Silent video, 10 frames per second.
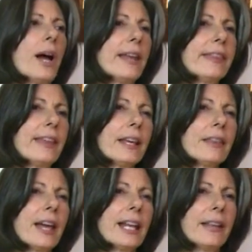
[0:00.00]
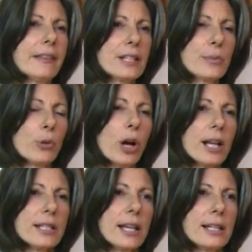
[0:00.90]
I think that in this
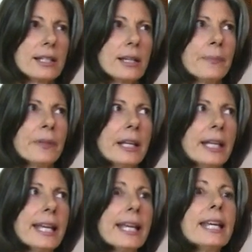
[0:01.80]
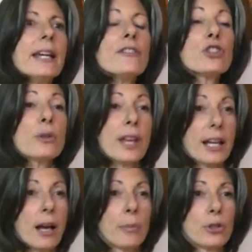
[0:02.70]
process, it gives you
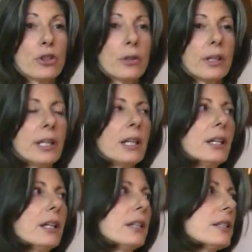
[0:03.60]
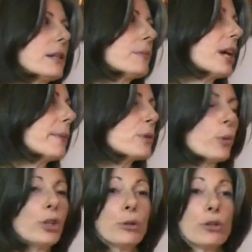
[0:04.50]
that opportunity. Sometimes
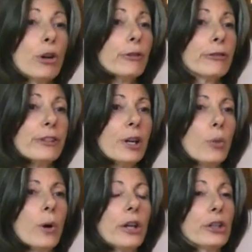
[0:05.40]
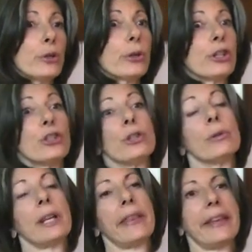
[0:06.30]
when you don't feel well, you can do
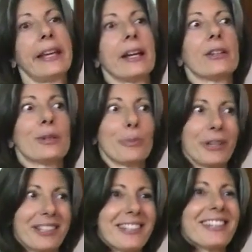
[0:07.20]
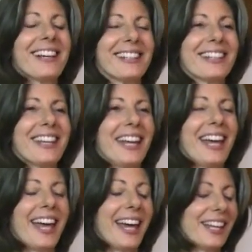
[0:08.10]
nothing else but sit
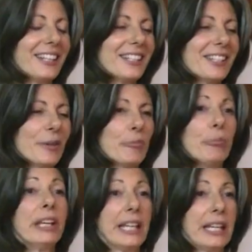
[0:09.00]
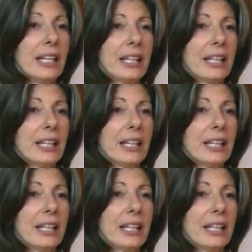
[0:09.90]
and be